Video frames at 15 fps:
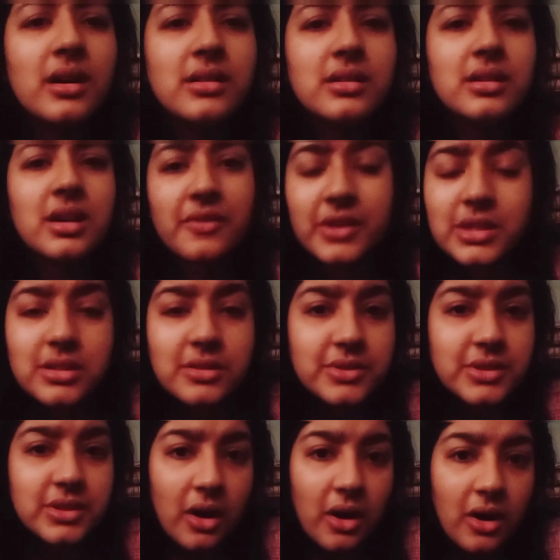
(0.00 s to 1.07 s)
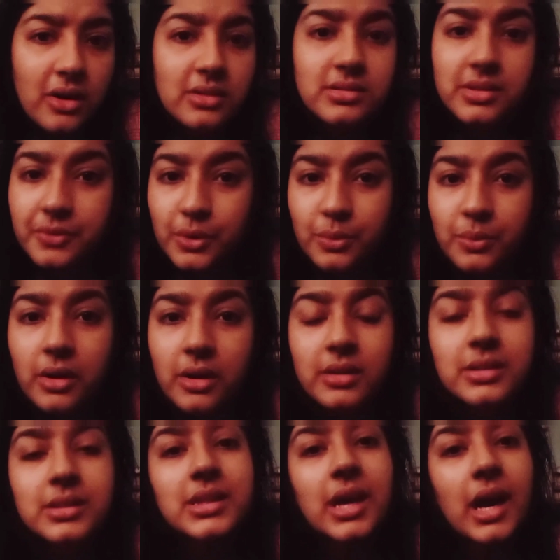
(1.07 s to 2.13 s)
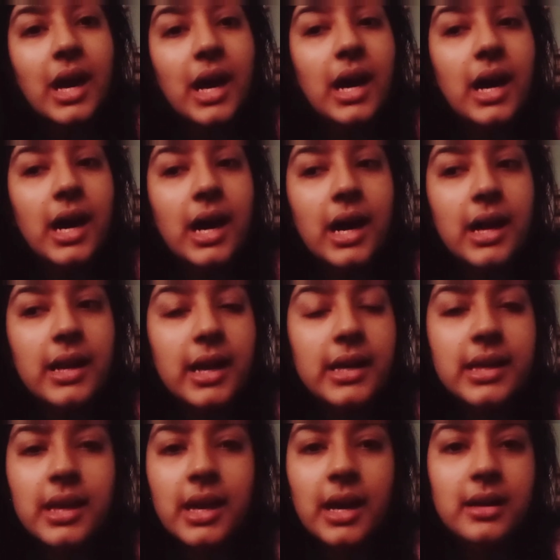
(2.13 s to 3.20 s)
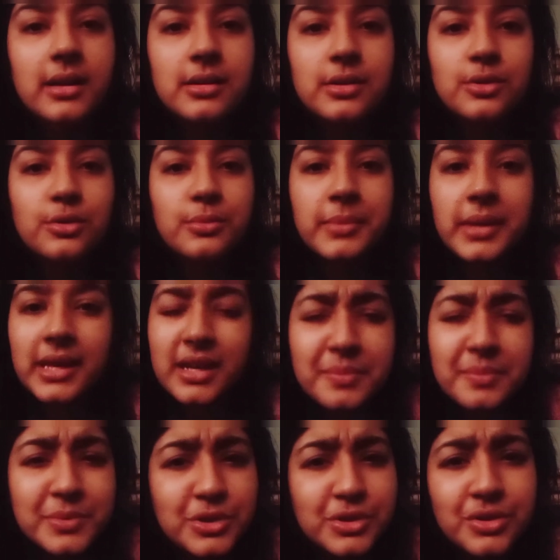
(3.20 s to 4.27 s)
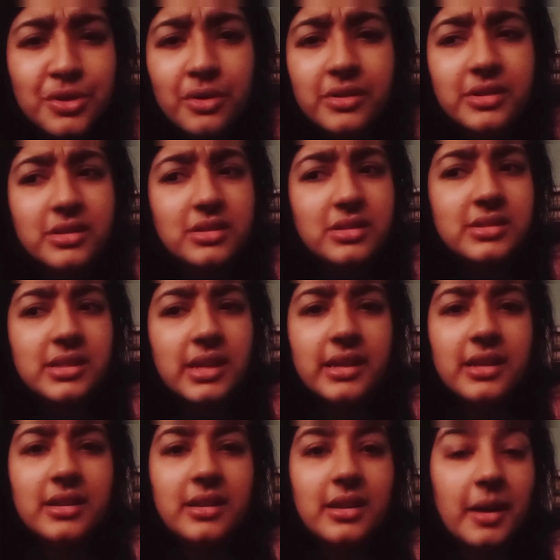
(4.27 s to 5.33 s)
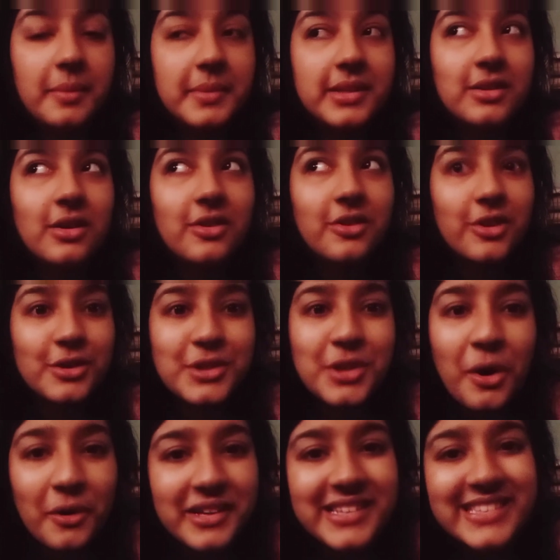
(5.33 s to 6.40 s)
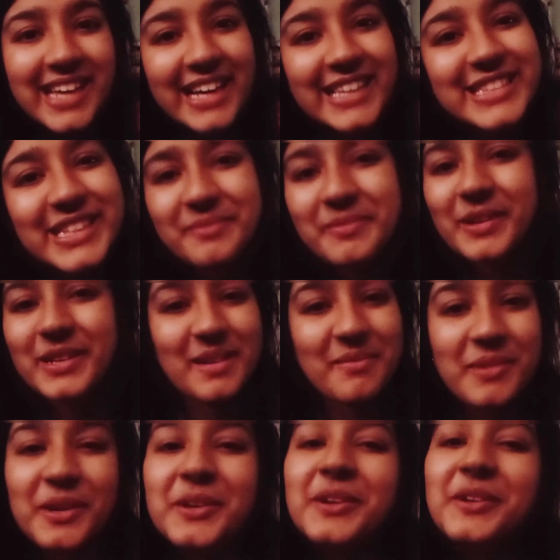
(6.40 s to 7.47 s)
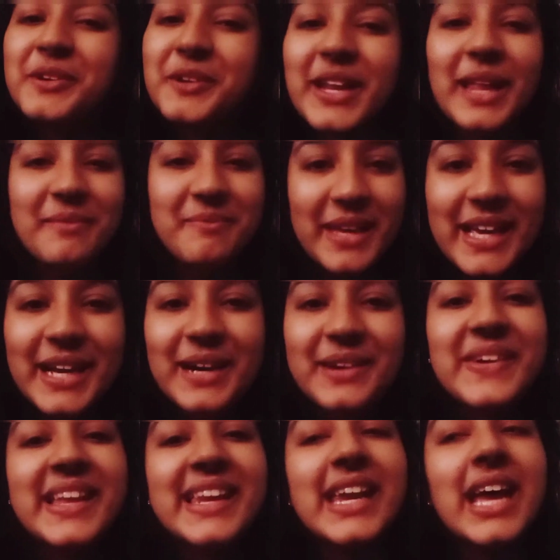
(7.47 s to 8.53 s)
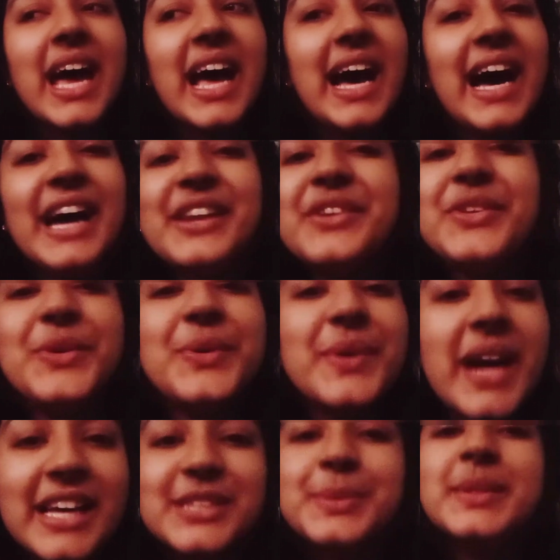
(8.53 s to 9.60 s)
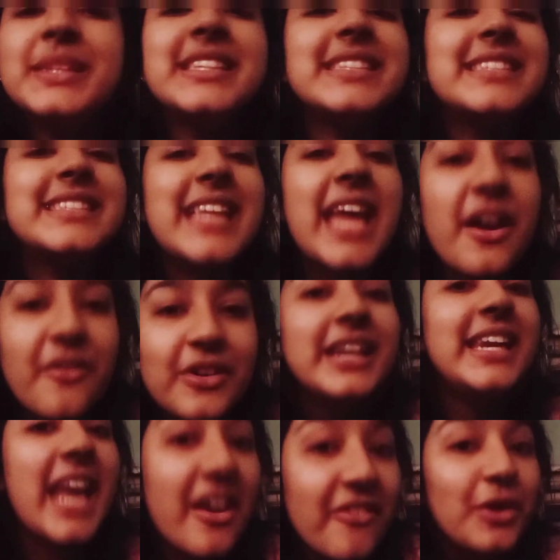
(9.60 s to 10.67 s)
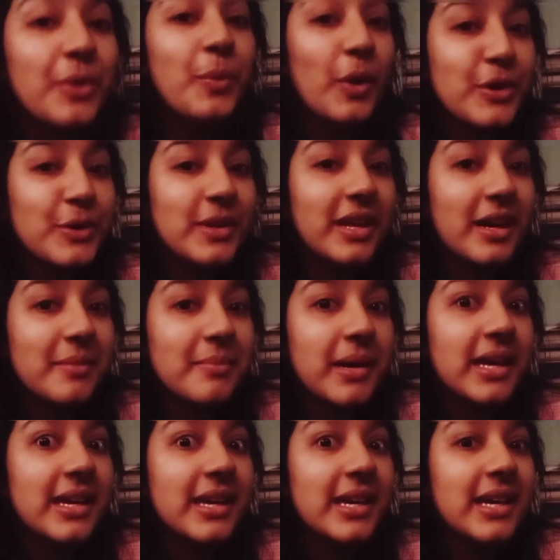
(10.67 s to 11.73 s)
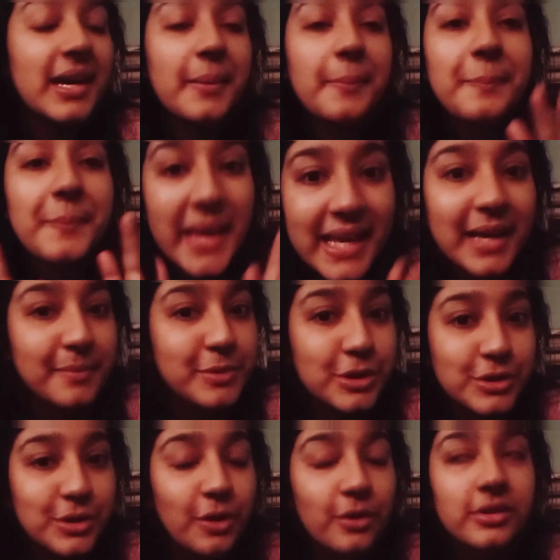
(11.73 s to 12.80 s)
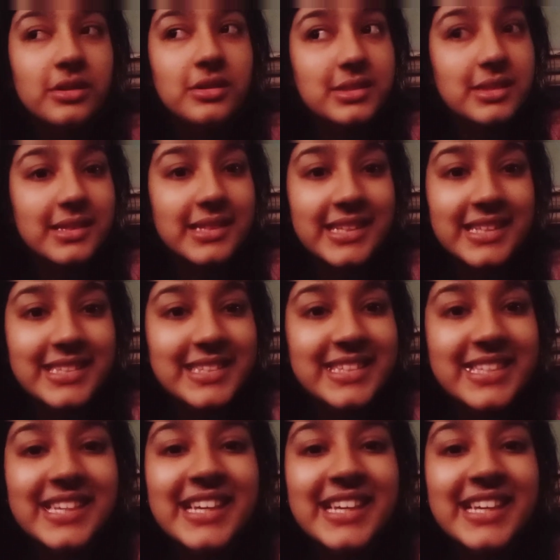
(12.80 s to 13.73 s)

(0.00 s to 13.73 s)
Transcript: covers of songs if you want, and I can do makeup tutorials. I mean not tutorials actually because I'm not good at makeup, and I know you guys will just never want to learn my makeup tutorials at least.